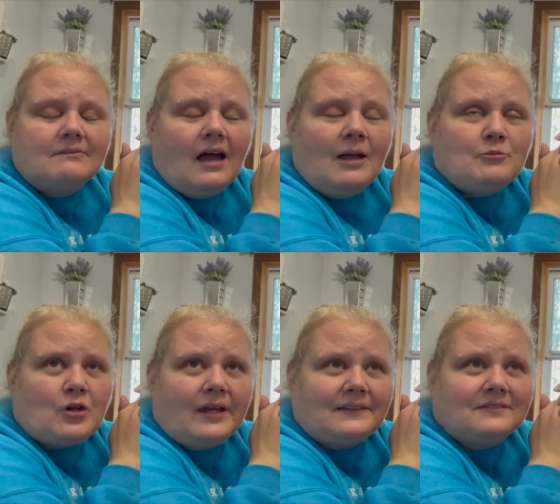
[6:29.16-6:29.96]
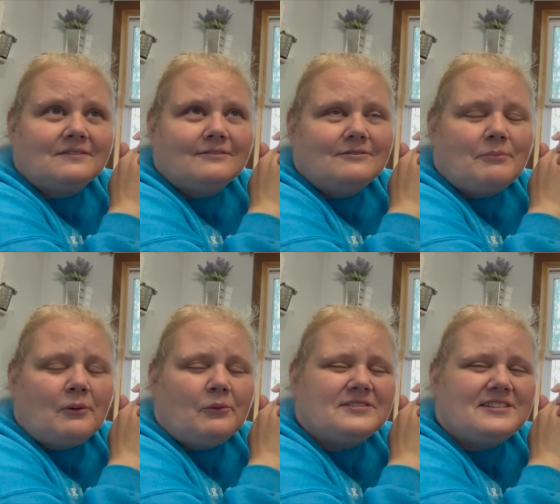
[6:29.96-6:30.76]
I'm trying, but
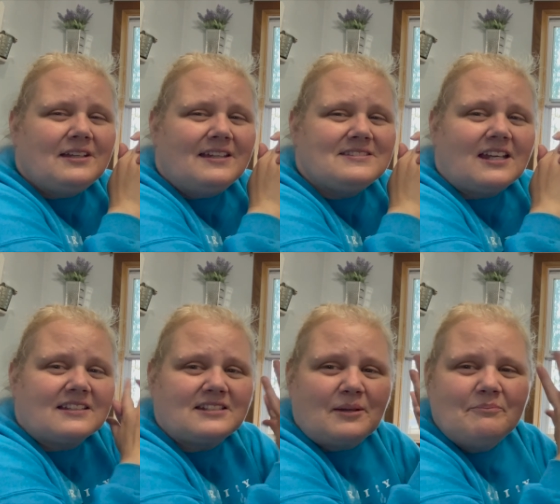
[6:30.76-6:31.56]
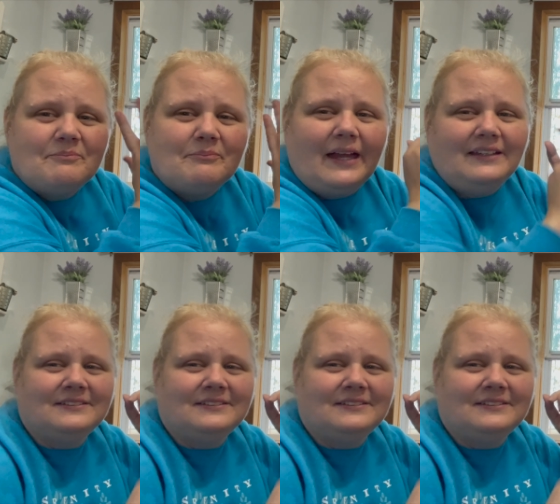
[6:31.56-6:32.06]
we'll see you guys next time. Bye.